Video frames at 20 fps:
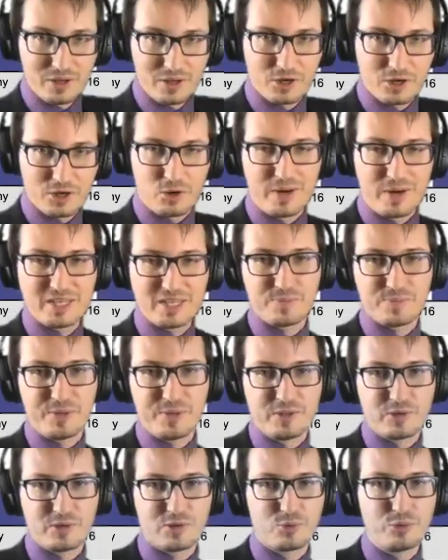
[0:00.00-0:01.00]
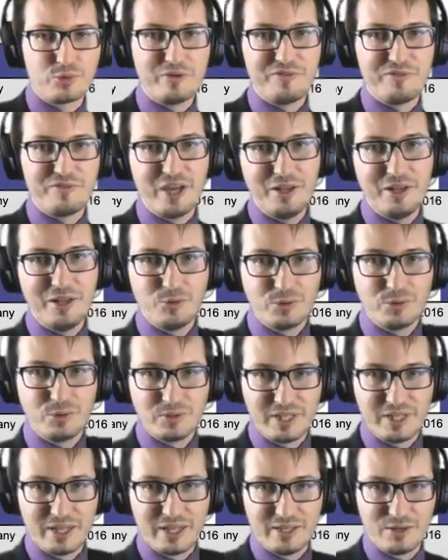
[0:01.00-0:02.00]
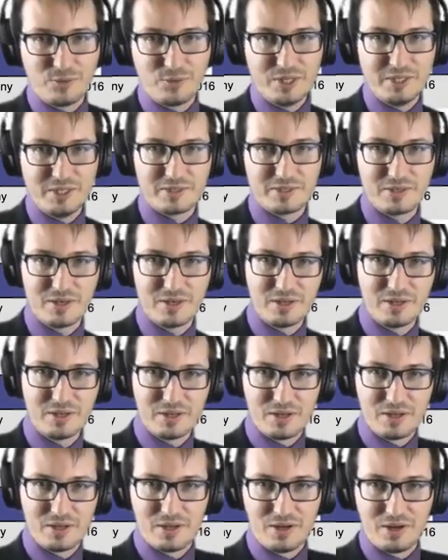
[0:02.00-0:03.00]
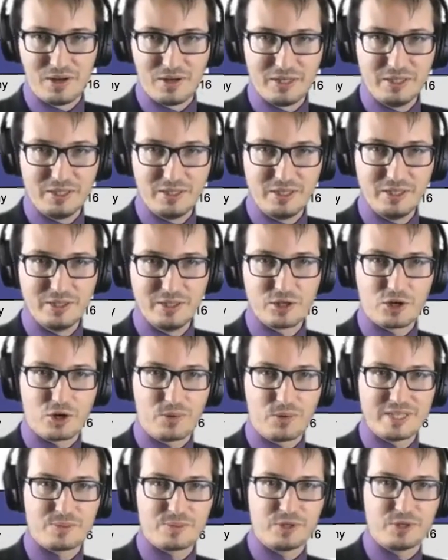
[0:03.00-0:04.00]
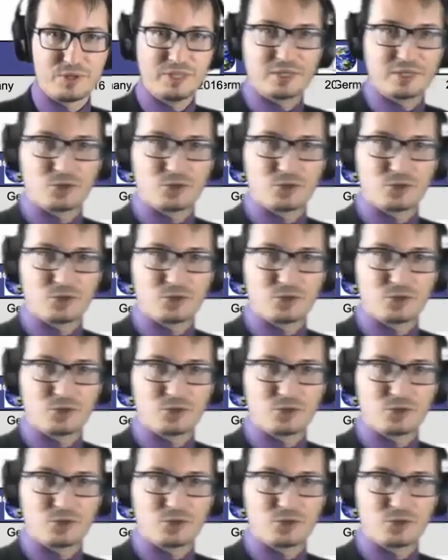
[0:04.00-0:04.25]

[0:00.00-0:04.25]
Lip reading: corresponds to the value that there is in the corresponding